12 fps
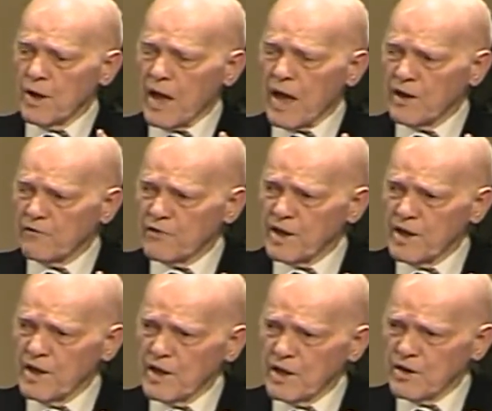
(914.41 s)
And if he
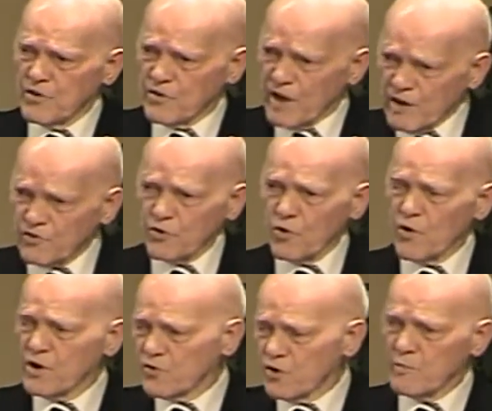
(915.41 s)
doesn't know
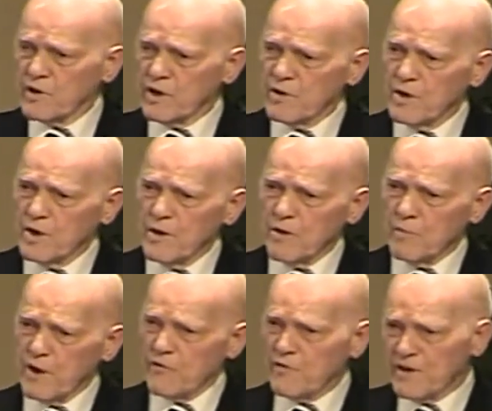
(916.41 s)
it, he shouldn't be teaching.
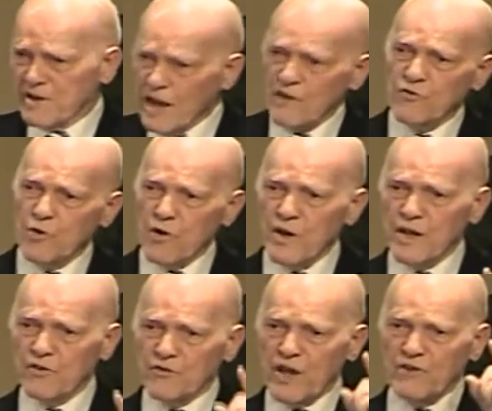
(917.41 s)
But if he does know it
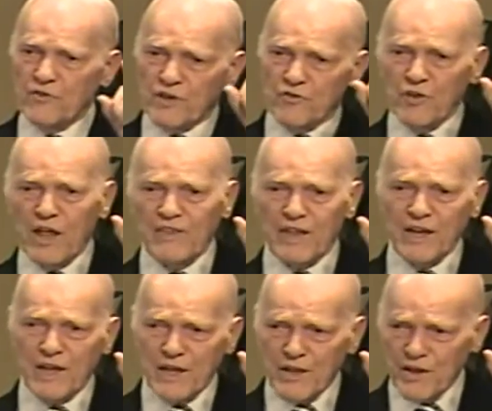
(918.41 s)
and says there's
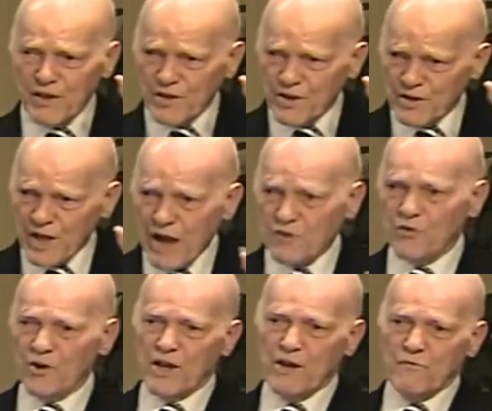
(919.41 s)
nothing
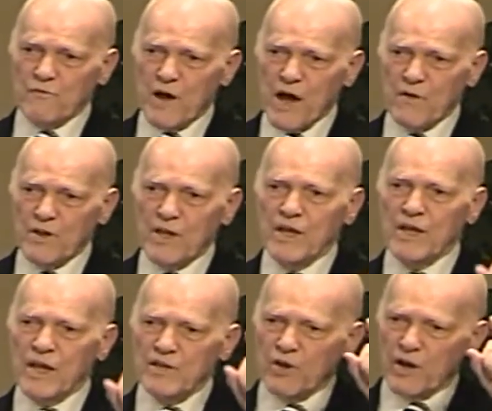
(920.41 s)
doctrinally involved,
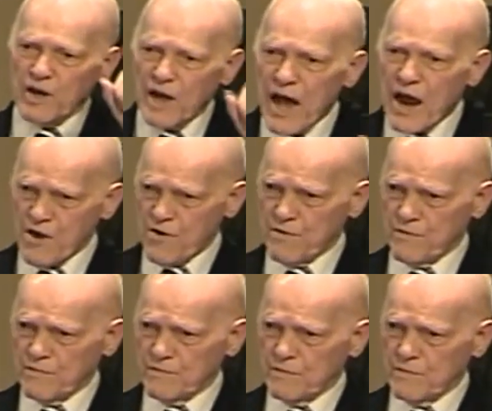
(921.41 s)
he's a liar.
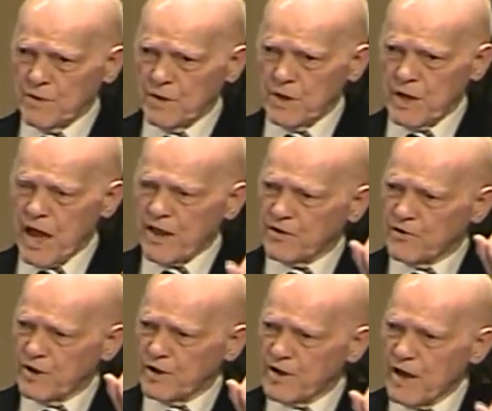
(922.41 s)
And
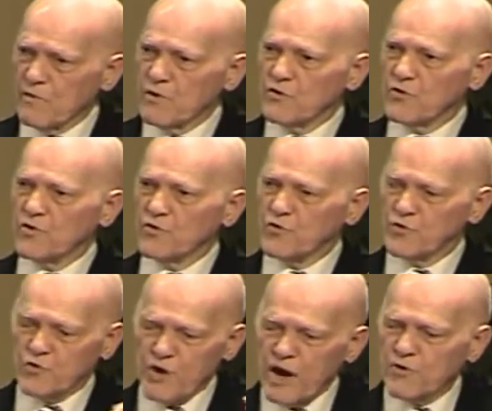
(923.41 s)
the devil is the
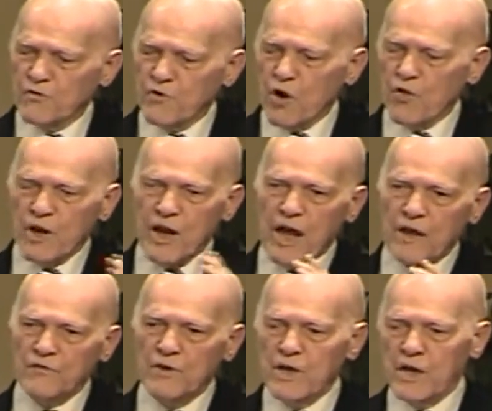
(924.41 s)
charge of all the
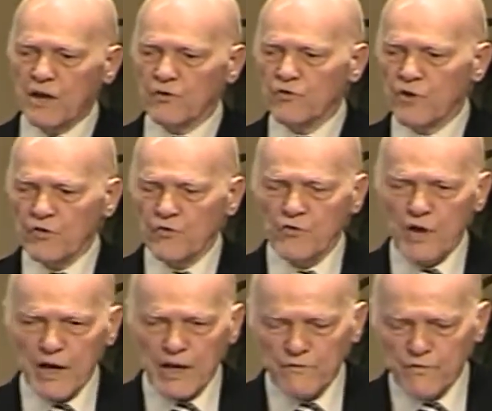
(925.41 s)
lies, as it says in
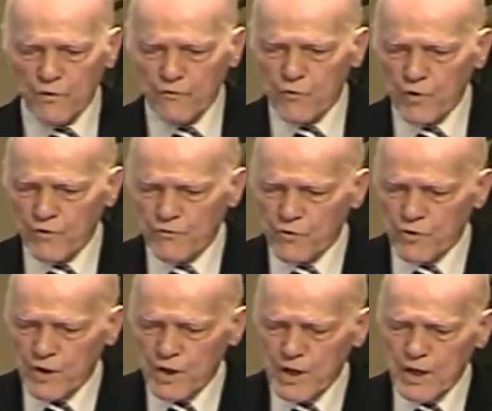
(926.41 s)
John 8,
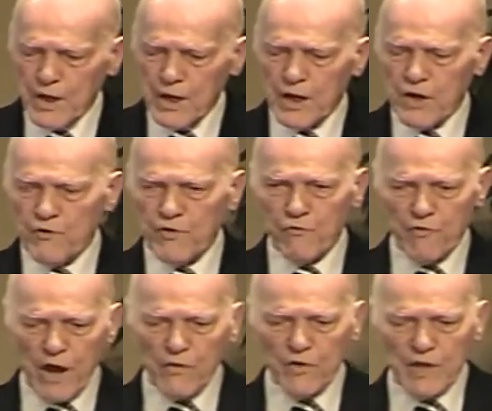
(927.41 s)
44. Uh, you're the
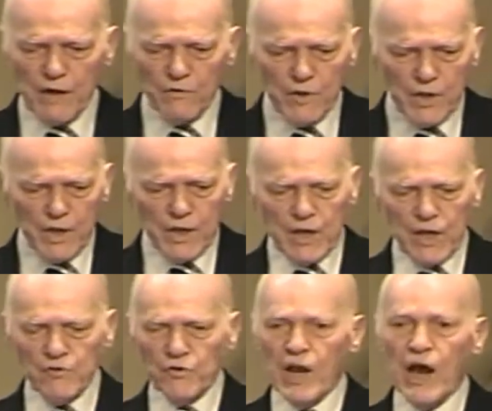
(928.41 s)
father of the devil.
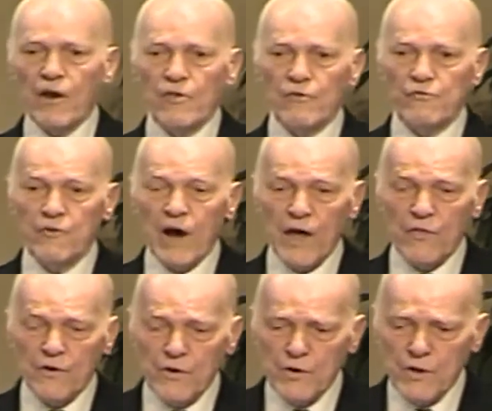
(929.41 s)
He's a liar and the
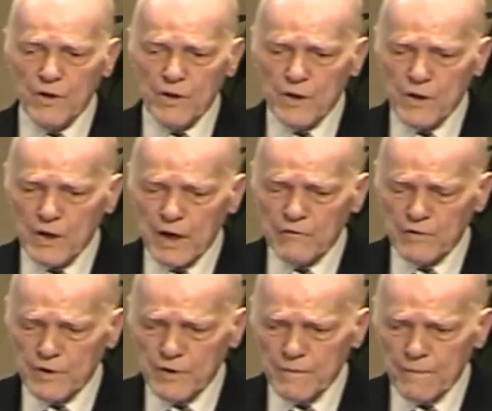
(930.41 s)
father of
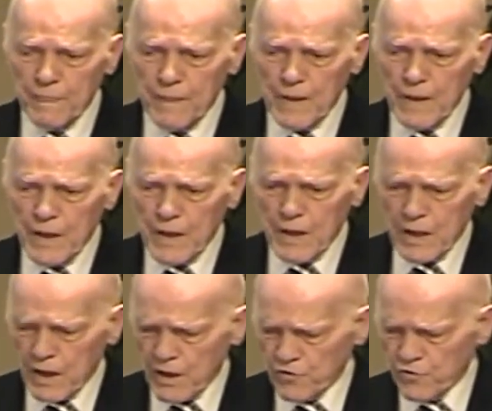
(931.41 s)
it.
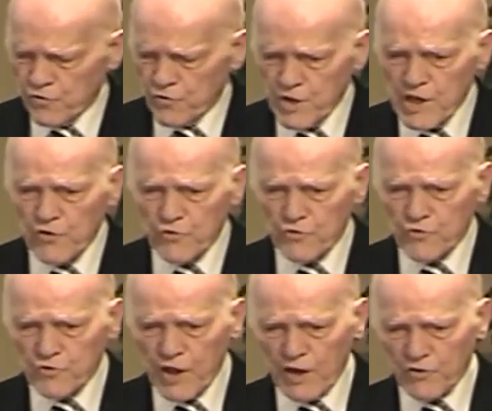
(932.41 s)
Uh, these
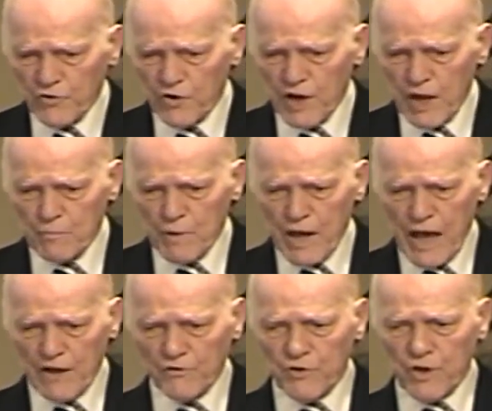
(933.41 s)
texts are not by
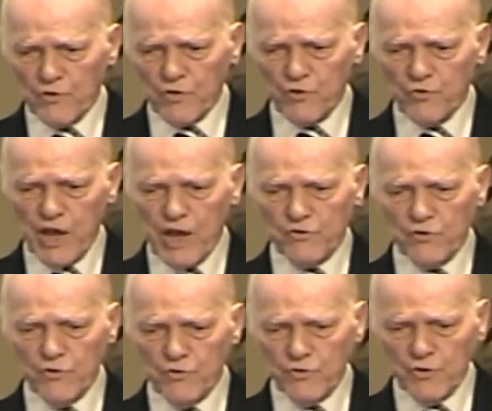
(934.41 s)
accident, the
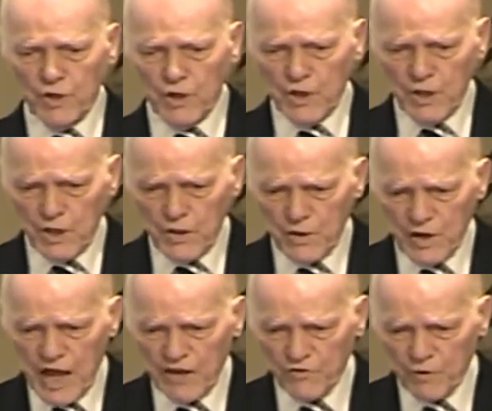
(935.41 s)
changes. The
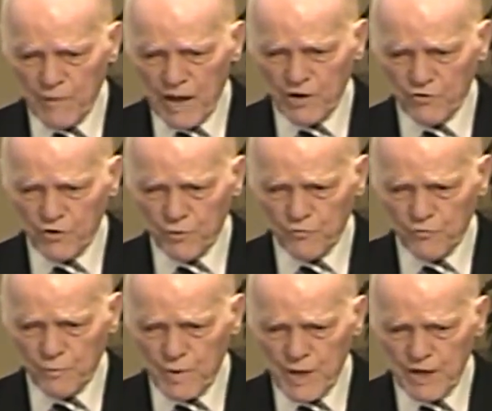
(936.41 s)
Gnostic manuscripts,
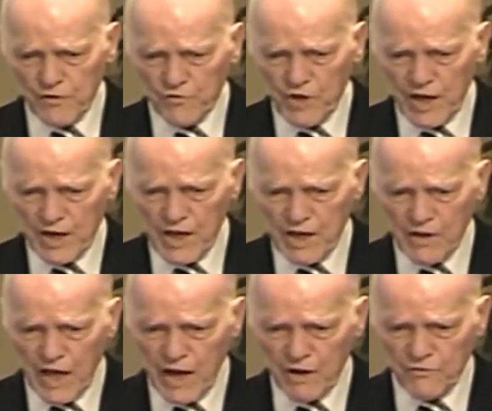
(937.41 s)
being Sinai,
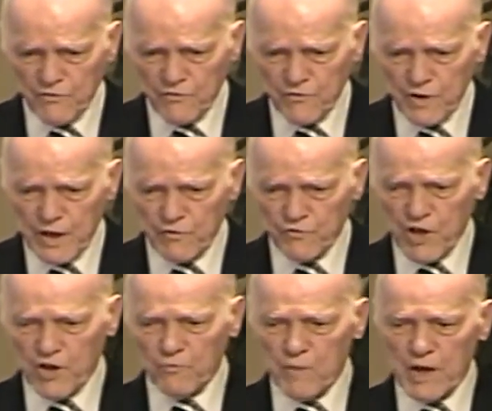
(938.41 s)
Aleph, have
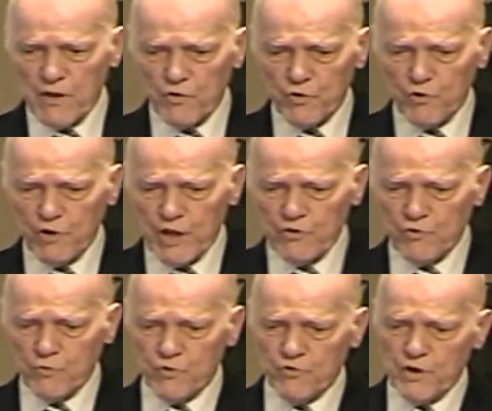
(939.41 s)
changed many of the
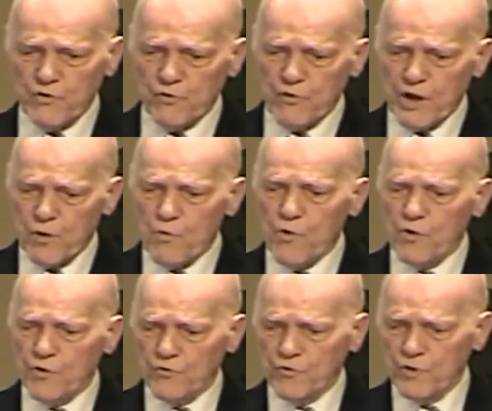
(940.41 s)
traditional received Greek
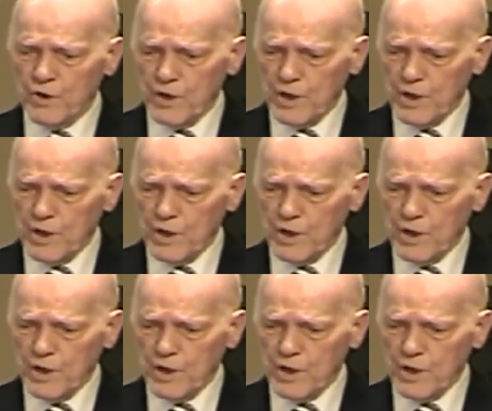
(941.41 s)
words